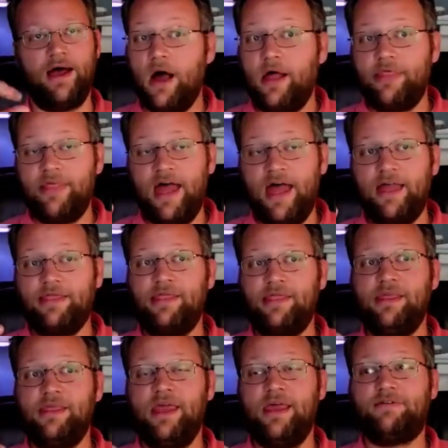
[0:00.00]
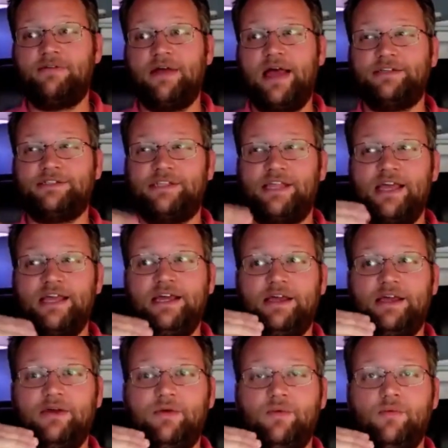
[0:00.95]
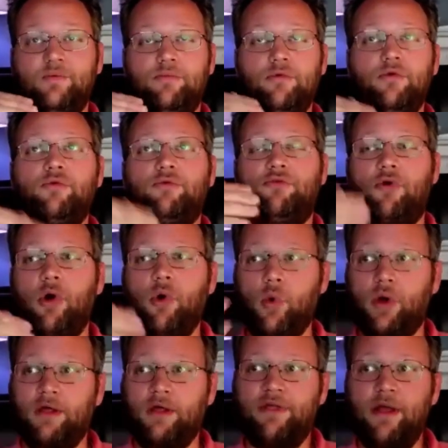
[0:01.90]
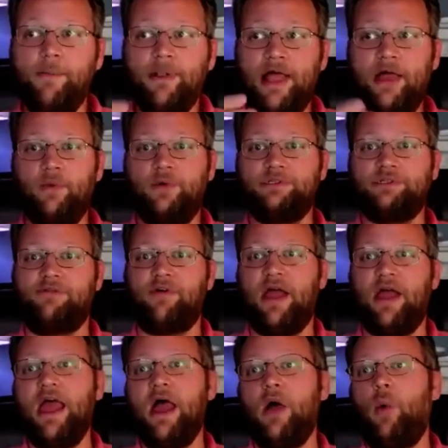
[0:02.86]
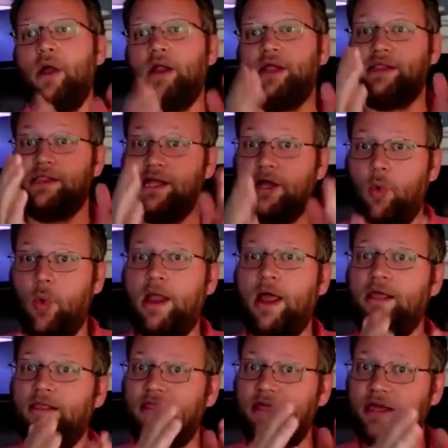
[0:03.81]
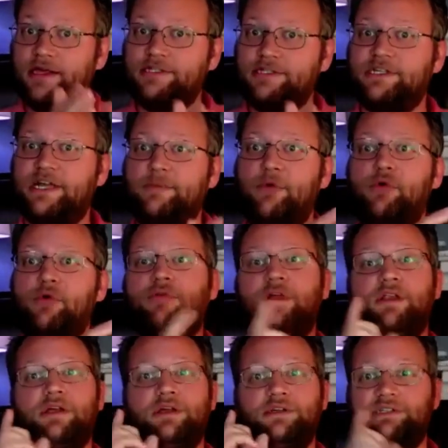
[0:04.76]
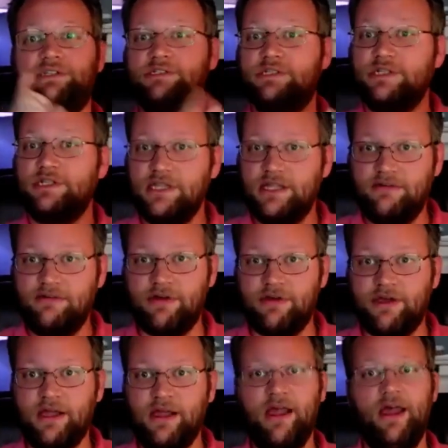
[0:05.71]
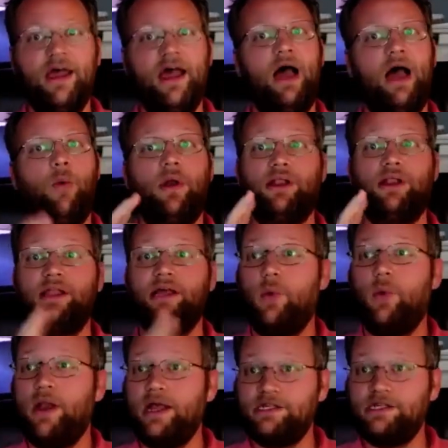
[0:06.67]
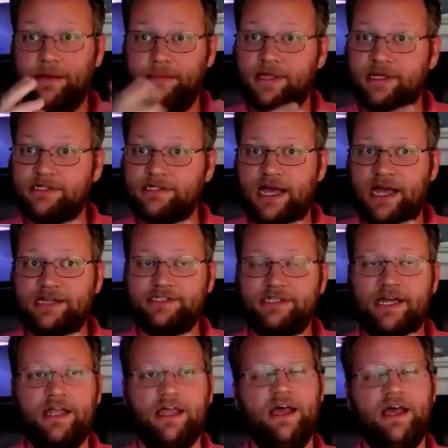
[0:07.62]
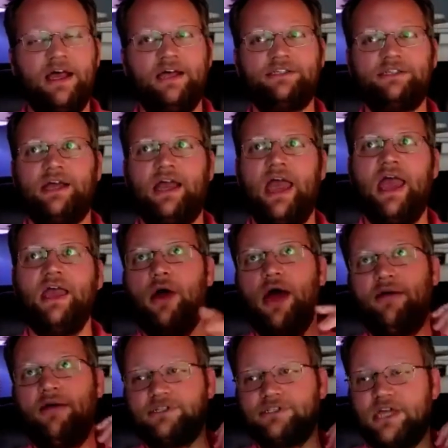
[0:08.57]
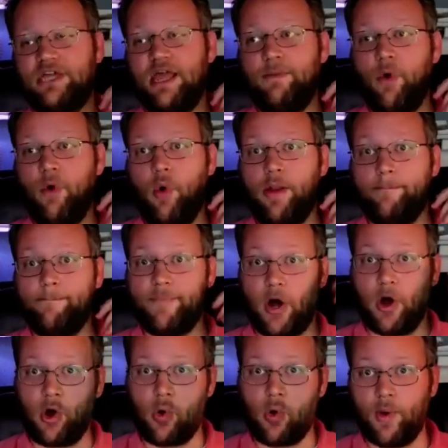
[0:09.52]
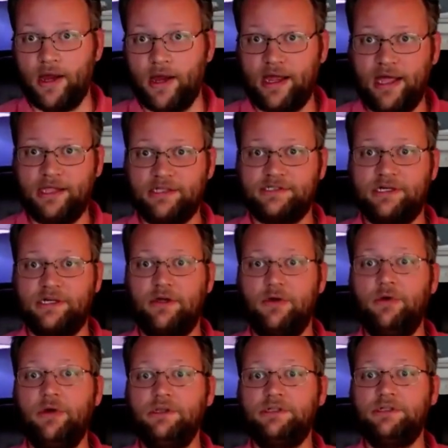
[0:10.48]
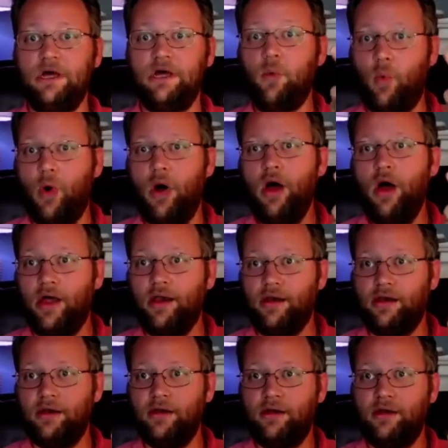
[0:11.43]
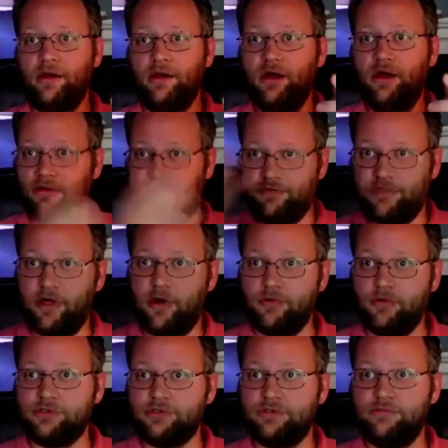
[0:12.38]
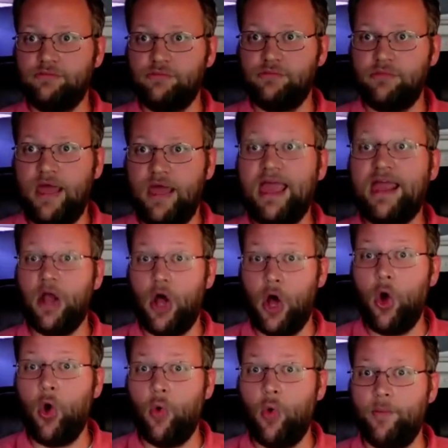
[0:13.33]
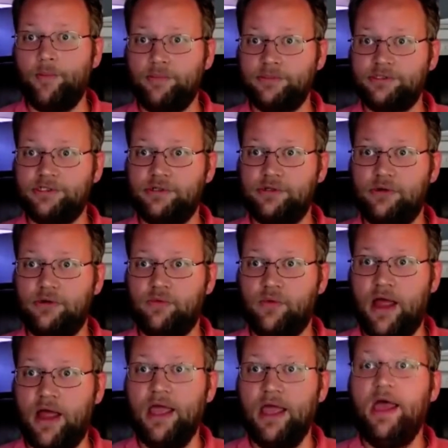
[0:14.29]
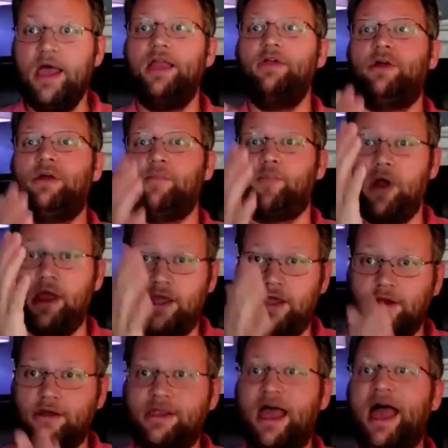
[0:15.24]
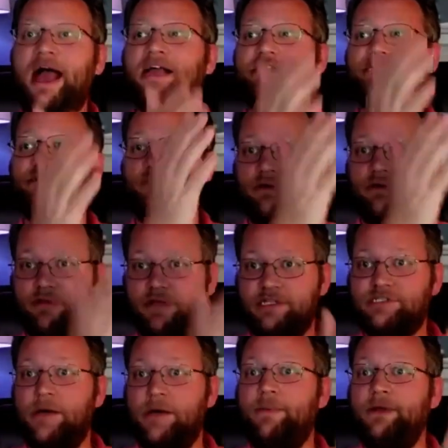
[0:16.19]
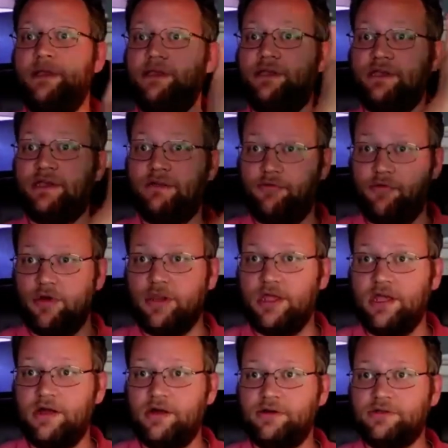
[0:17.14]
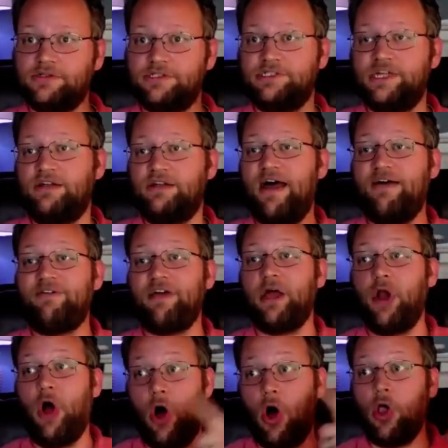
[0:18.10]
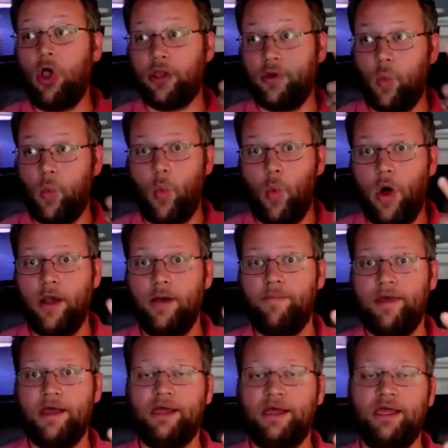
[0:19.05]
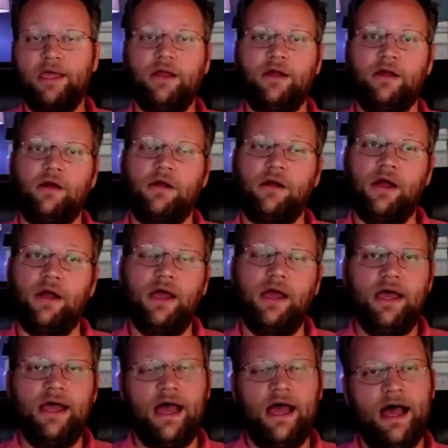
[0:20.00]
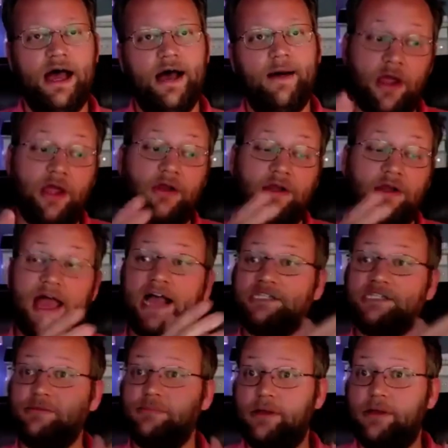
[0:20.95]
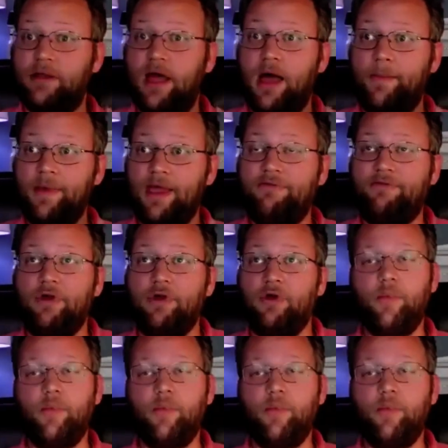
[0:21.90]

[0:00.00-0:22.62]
Beyond that, if as they move forward, if their plan was ever, hey, I want to liquidate these as I move into assisted living, I want to liquidate some of this asset, it's hey, you don't have to just keep going and borrowing against it. You can sell one of those eight homes, right? And you can break your taxable events up into different years instead of having it all in one big year. You can break your taxable up.